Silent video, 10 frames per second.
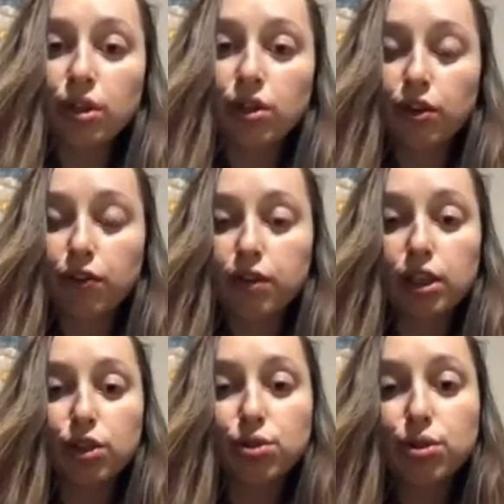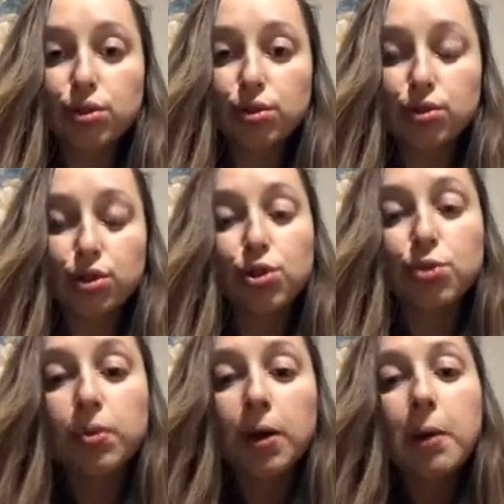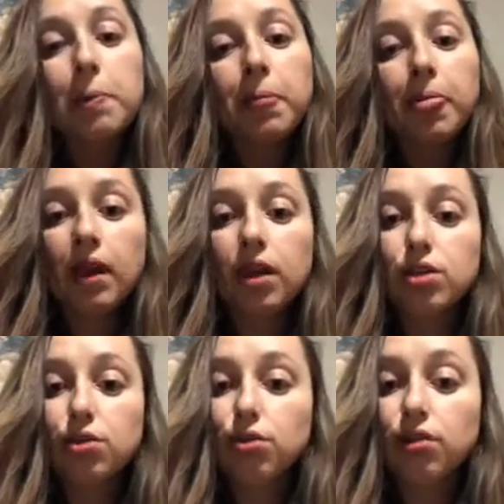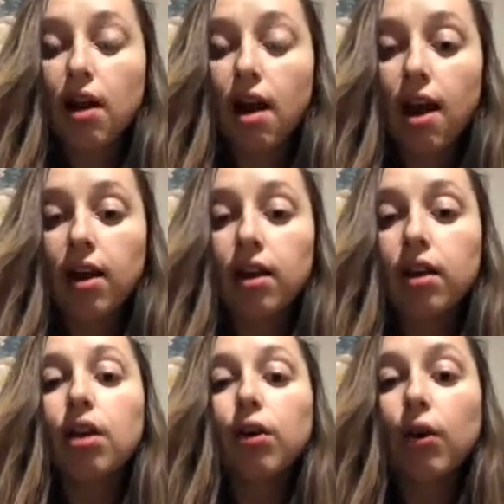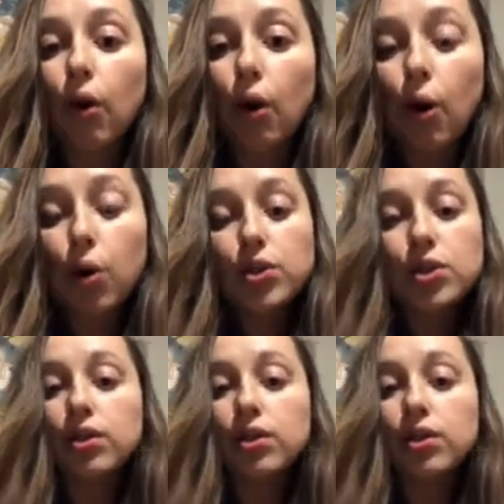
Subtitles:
your video to YouTube, do not go to the